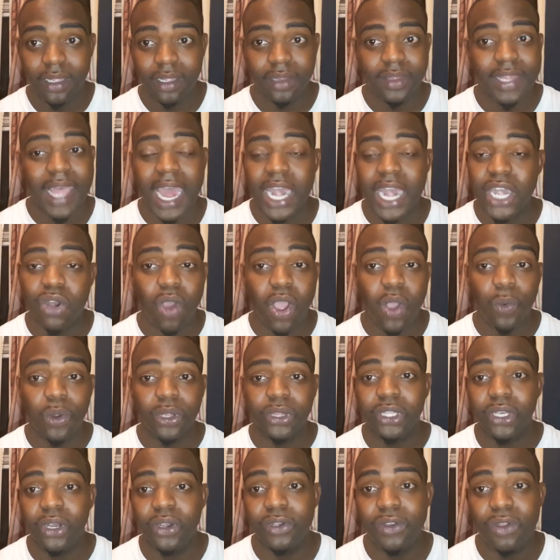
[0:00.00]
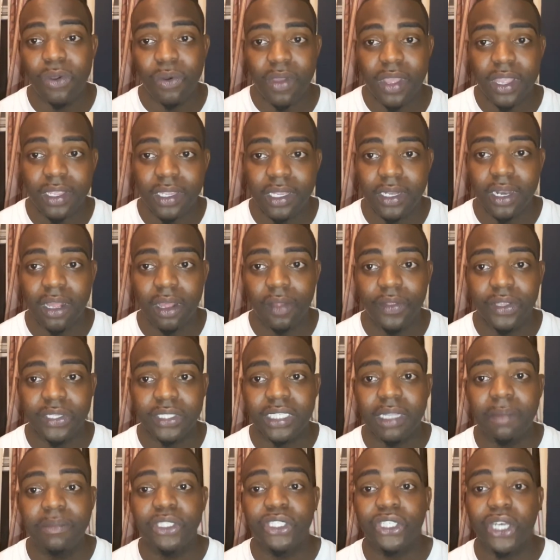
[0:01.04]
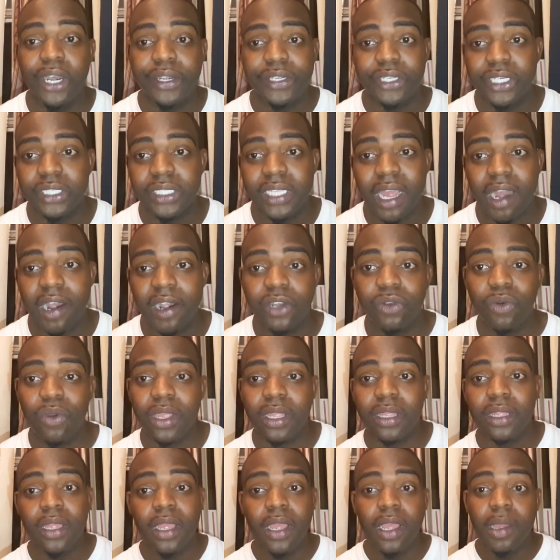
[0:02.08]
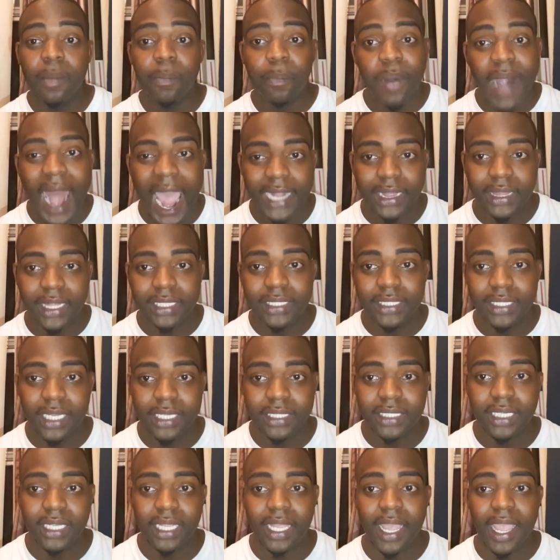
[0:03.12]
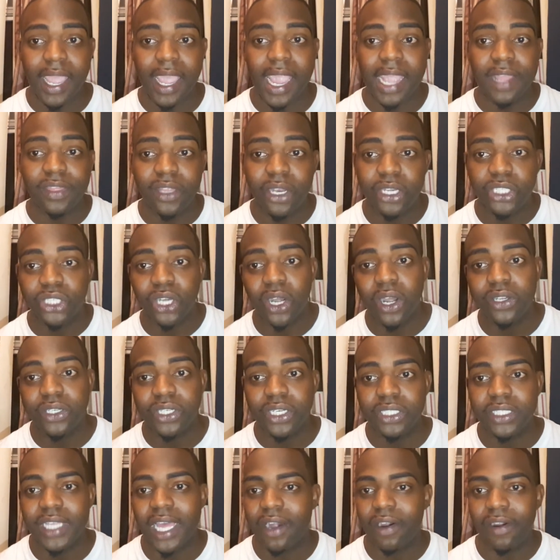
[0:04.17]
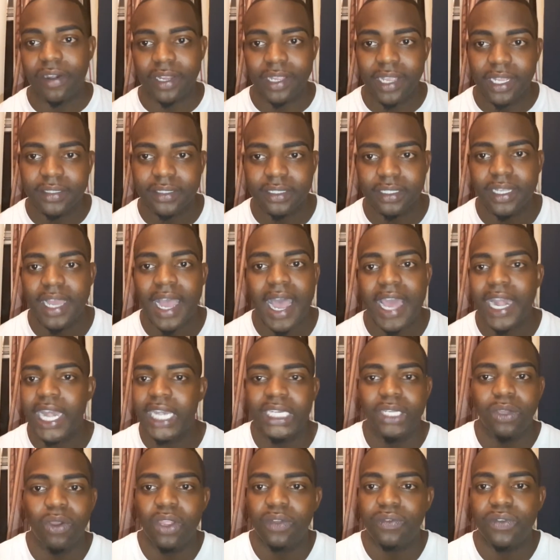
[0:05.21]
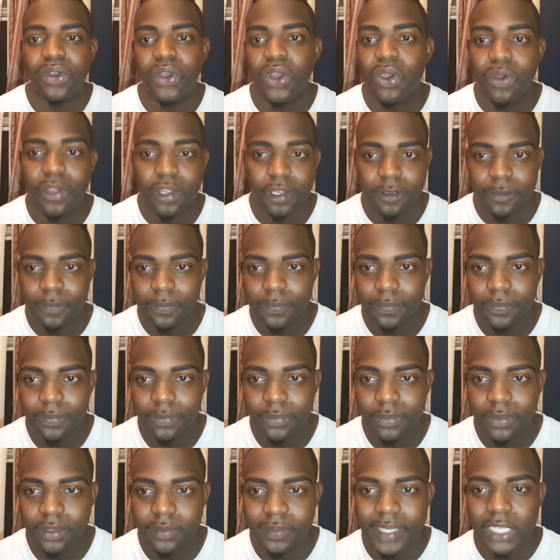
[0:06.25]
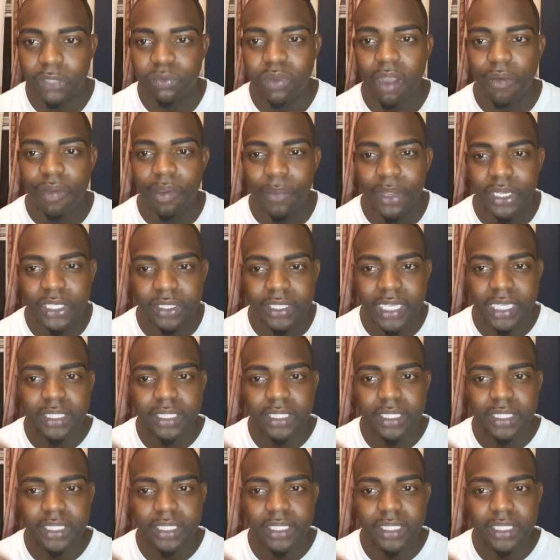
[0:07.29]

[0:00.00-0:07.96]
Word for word: not knowing what they're doing. You know, there's some churches that are doing practices in their churches that are against God and don't even know it. That's why we must